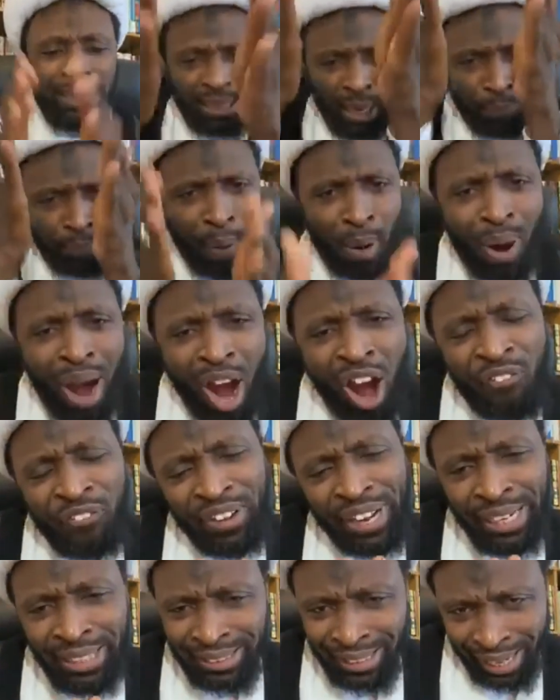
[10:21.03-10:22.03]
The power of
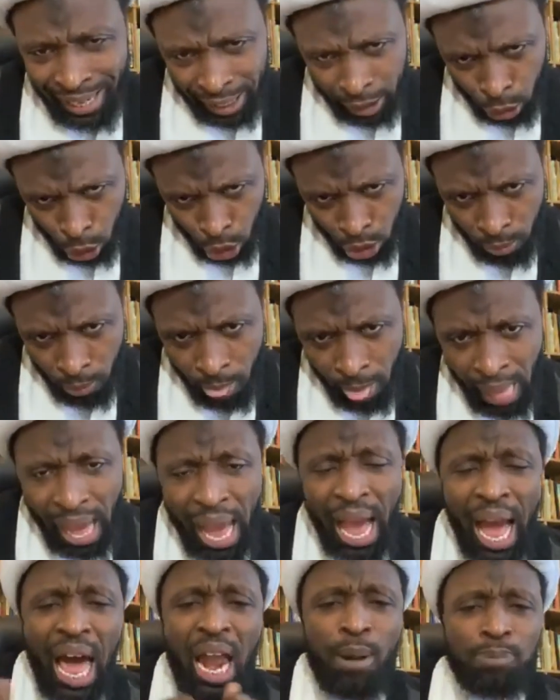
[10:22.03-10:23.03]
intellect
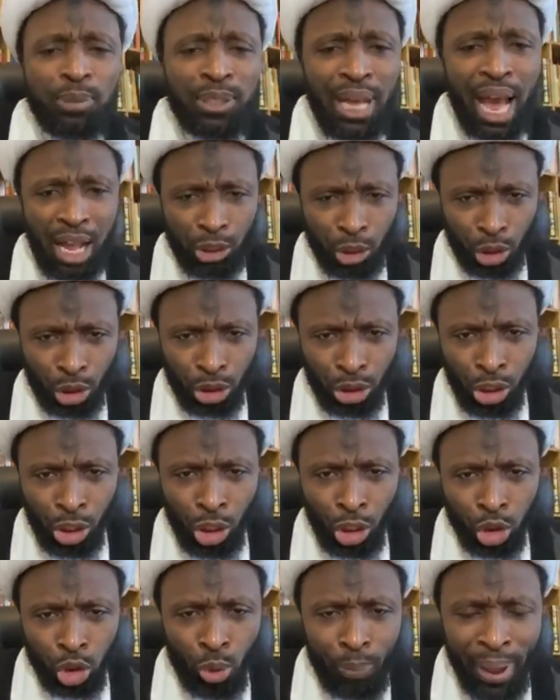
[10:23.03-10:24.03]
helps us
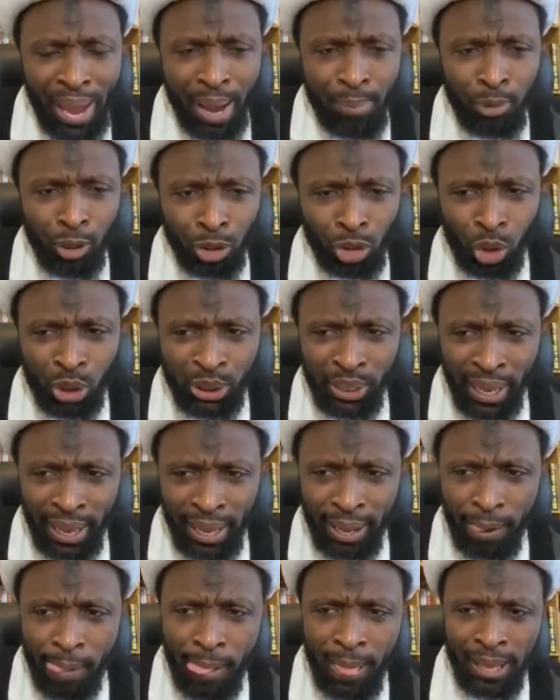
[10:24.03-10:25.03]
to be able to
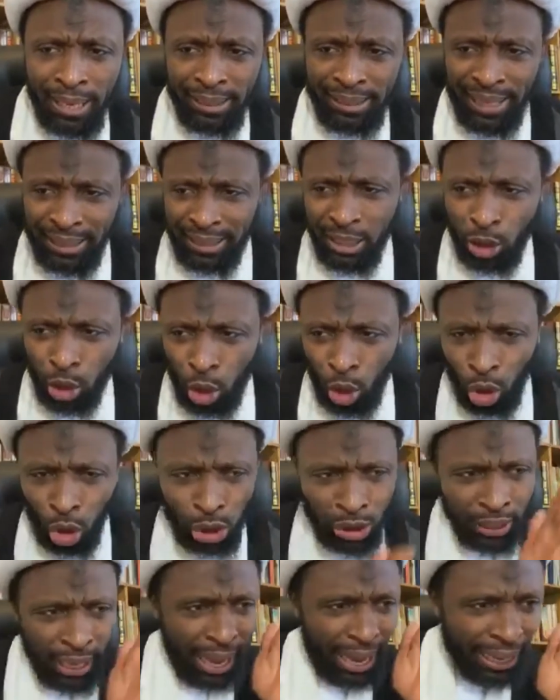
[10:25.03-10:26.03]
say, this is
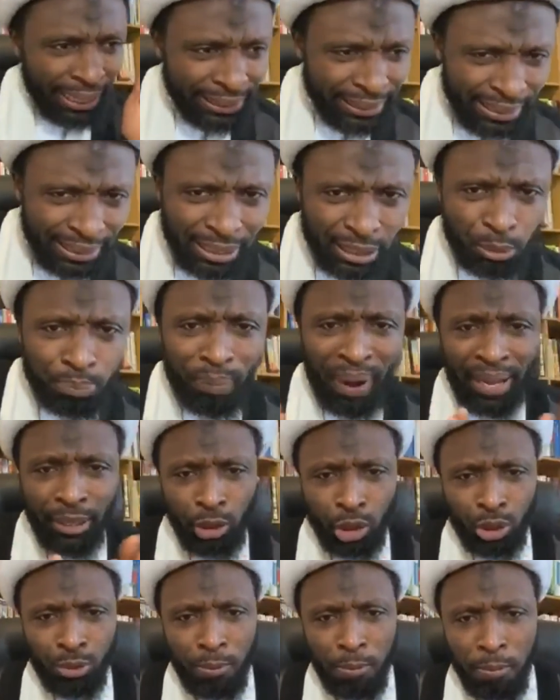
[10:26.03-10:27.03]
good and this is bad.
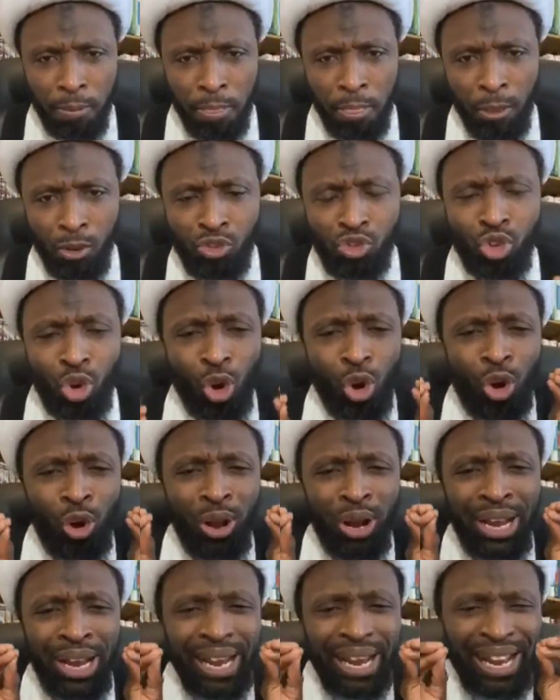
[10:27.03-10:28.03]
So,
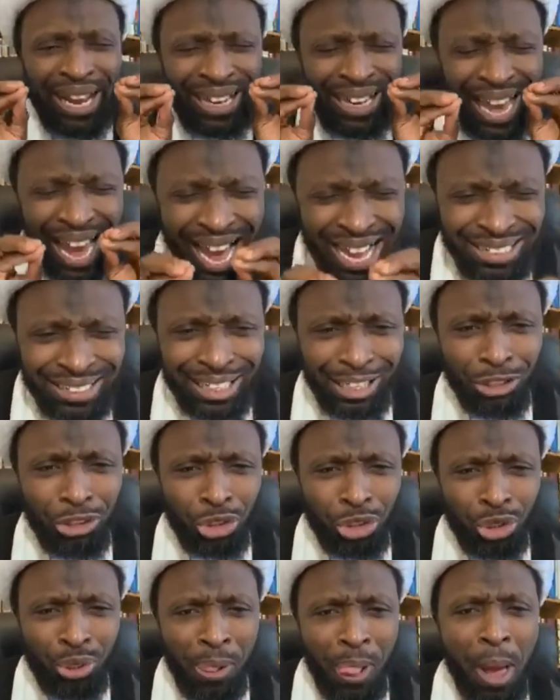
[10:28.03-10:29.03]
in
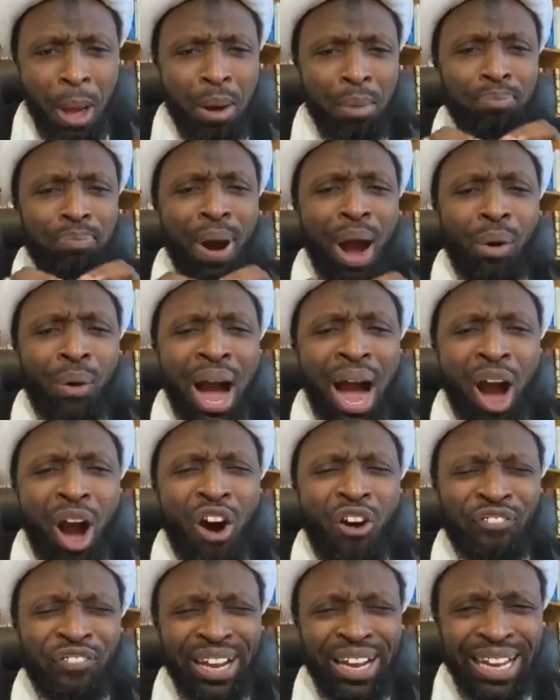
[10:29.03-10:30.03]
essence, power
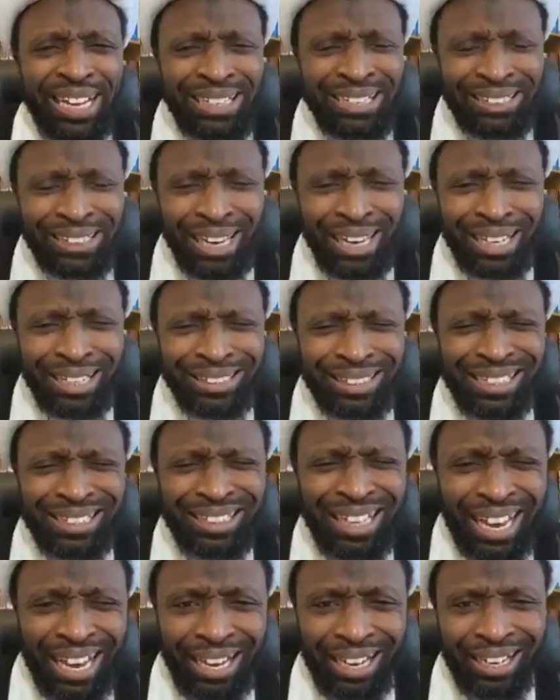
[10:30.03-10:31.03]
of intellect
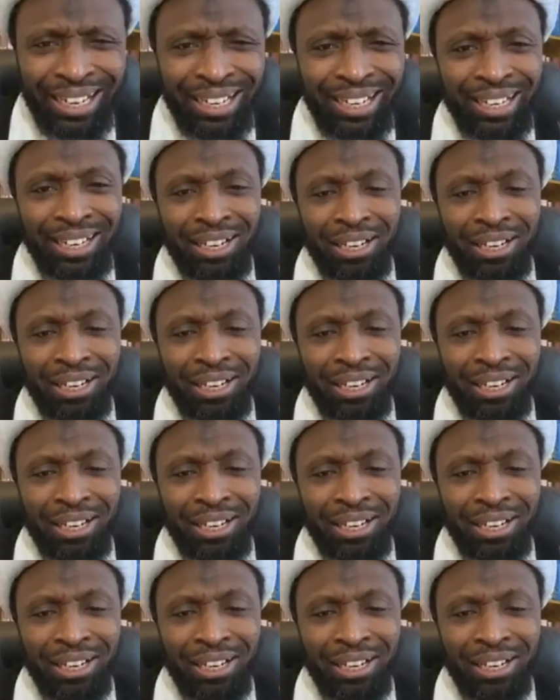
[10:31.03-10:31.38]
is khair.